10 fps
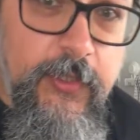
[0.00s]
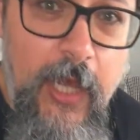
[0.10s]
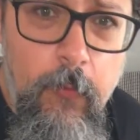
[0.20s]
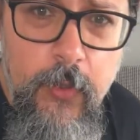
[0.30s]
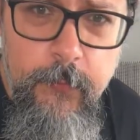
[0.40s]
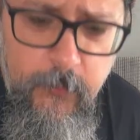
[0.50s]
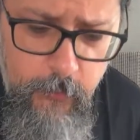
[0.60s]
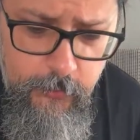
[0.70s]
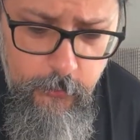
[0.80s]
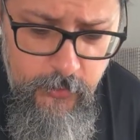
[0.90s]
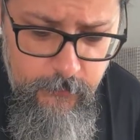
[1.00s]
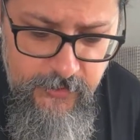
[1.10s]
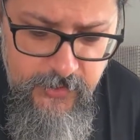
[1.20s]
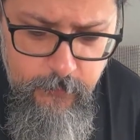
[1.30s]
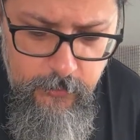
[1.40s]
now what we want to do is we
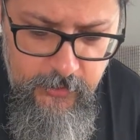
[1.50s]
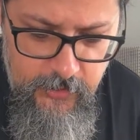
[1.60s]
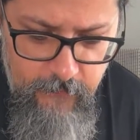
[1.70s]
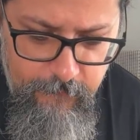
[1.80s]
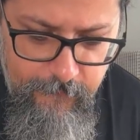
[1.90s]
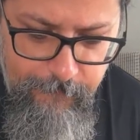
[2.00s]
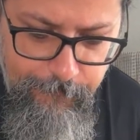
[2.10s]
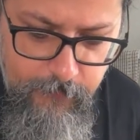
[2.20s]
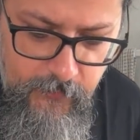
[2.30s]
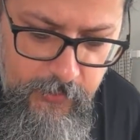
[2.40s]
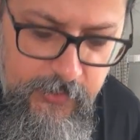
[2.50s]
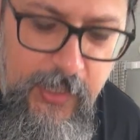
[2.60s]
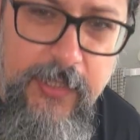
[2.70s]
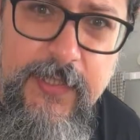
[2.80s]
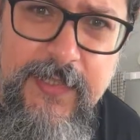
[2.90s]
just want to give the
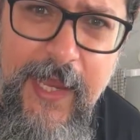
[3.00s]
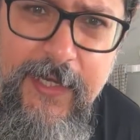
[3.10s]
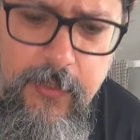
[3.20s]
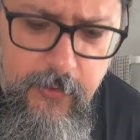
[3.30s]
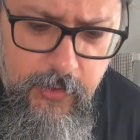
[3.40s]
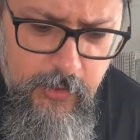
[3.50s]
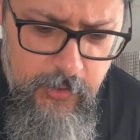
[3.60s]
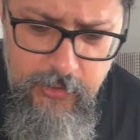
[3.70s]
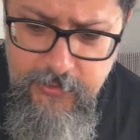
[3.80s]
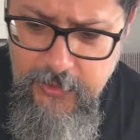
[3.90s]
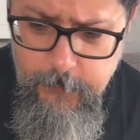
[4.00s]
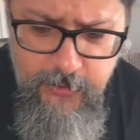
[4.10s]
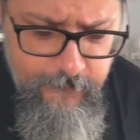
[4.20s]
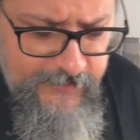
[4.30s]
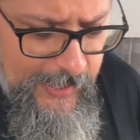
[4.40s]
other side a little bit
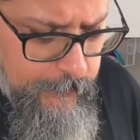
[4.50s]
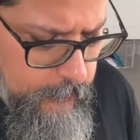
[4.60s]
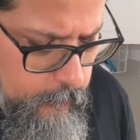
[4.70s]
of time to